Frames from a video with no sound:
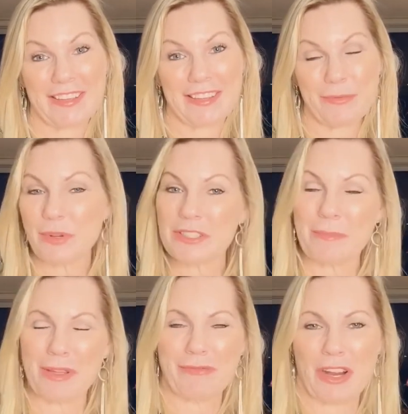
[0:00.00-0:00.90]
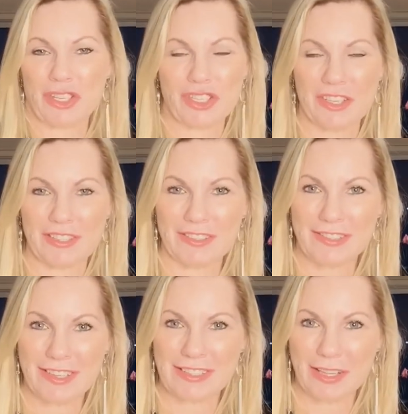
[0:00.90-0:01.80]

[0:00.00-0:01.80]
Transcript: it wasn't a big rush to settle